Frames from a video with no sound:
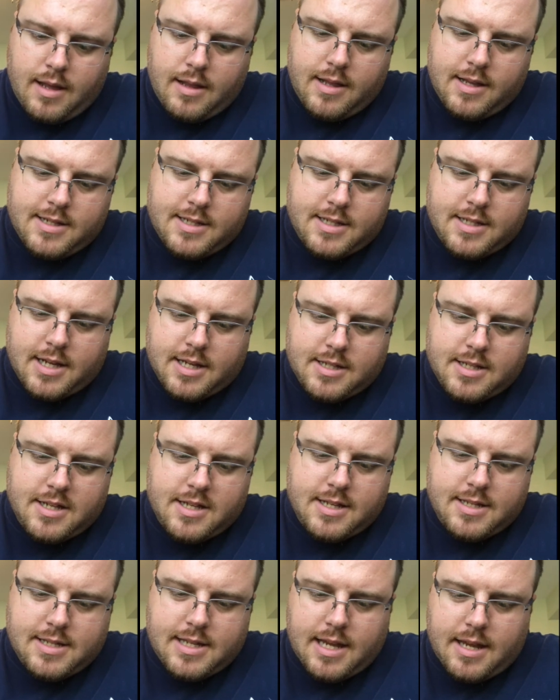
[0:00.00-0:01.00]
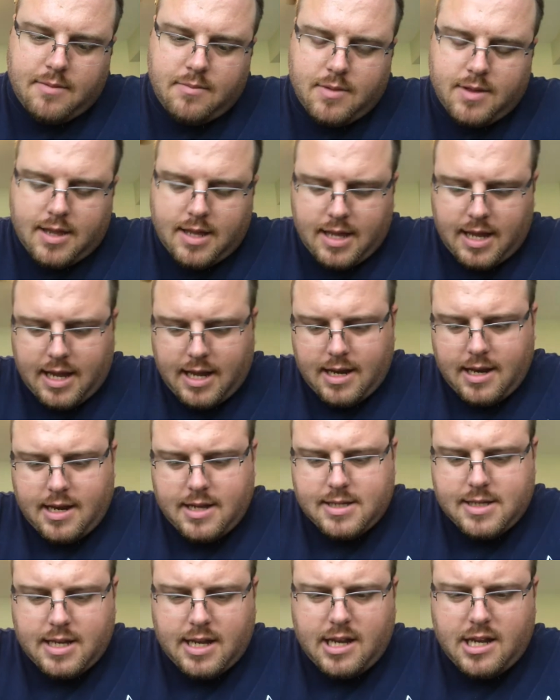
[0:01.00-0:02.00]
This is also the same with the
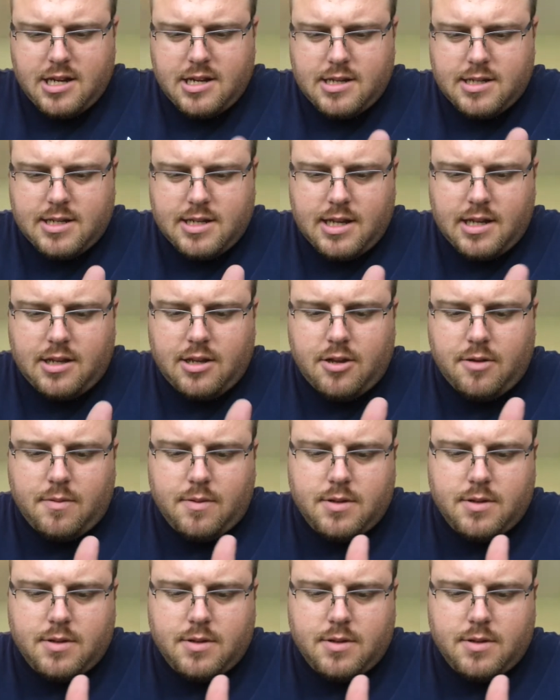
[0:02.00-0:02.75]
Andis AGC